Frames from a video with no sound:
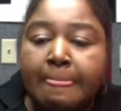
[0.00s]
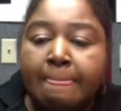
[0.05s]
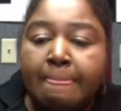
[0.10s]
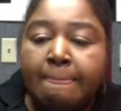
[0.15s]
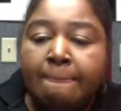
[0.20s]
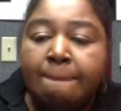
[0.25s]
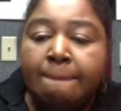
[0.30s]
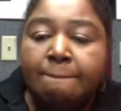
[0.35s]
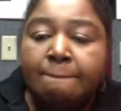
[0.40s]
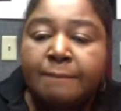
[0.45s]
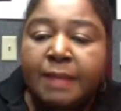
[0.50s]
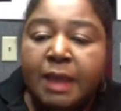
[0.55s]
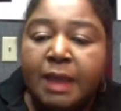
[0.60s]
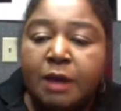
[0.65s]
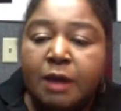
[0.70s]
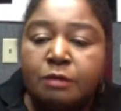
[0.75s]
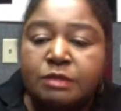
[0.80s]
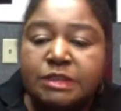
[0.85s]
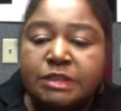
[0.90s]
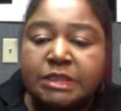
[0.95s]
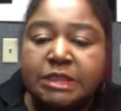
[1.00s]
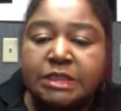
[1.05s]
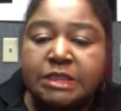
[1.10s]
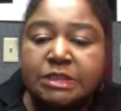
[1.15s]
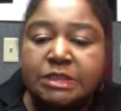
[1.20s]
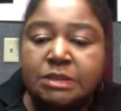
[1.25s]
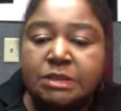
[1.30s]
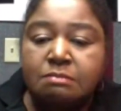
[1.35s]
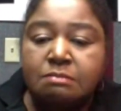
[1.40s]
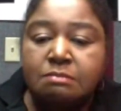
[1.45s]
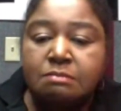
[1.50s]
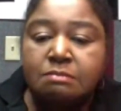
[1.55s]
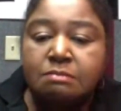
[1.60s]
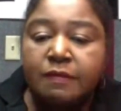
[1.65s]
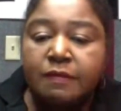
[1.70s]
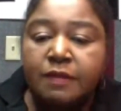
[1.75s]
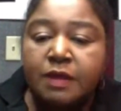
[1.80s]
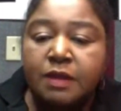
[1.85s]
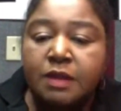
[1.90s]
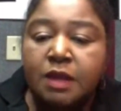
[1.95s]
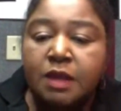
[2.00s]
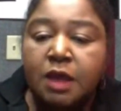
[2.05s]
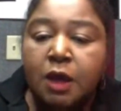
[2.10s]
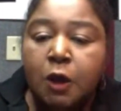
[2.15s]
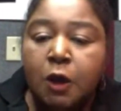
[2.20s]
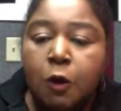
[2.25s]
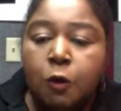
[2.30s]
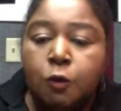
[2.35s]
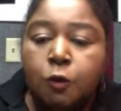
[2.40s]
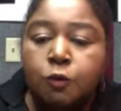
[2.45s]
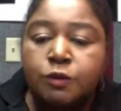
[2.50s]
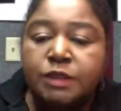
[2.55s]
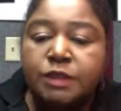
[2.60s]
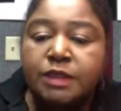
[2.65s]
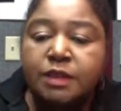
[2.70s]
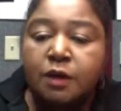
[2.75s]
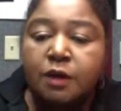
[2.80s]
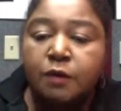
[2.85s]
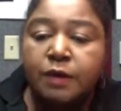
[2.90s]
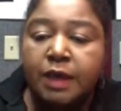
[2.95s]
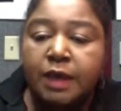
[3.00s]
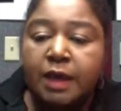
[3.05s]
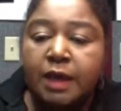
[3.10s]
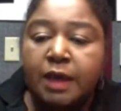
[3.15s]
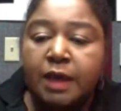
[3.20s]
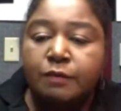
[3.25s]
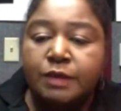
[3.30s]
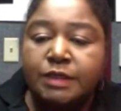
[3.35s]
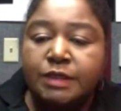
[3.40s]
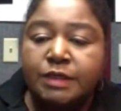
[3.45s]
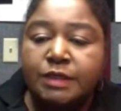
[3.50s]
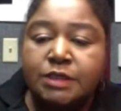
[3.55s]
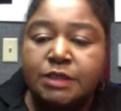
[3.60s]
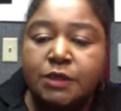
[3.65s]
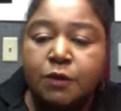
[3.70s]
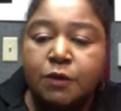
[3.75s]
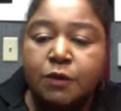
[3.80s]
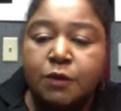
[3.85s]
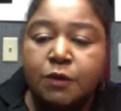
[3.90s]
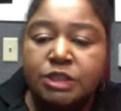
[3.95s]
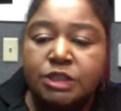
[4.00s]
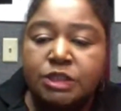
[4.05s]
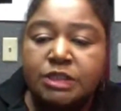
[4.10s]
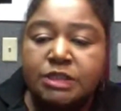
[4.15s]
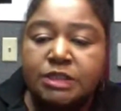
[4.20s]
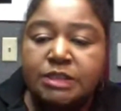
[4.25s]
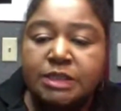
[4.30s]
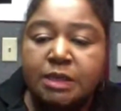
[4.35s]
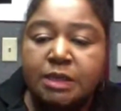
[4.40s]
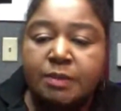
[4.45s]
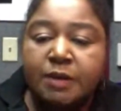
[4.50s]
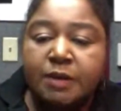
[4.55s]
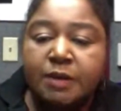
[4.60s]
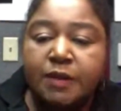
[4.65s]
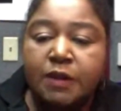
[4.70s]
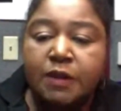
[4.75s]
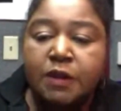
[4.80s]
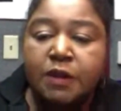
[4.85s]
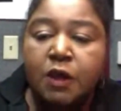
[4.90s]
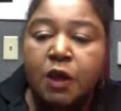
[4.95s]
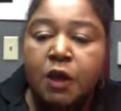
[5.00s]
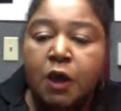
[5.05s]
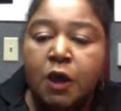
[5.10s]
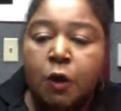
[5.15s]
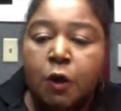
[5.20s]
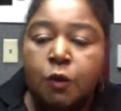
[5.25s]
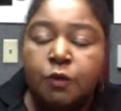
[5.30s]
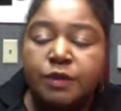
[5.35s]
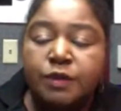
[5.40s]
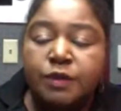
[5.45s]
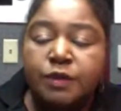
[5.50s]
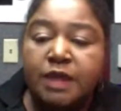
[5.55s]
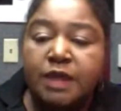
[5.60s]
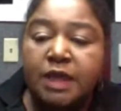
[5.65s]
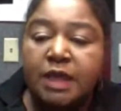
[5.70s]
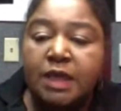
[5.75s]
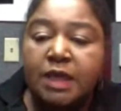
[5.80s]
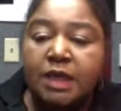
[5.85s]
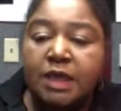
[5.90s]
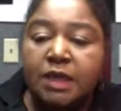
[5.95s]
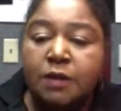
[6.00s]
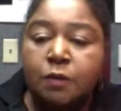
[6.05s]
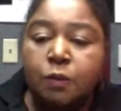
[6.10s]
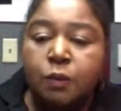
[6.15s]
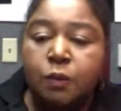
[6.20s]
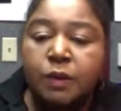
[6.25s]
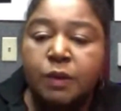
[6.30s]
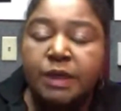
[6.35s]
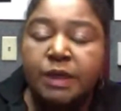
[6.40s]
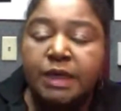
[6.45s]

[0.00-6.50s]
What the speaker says: Now, tension method, holding the, okay, I wanted to hear what she had to say about that. Holding the end with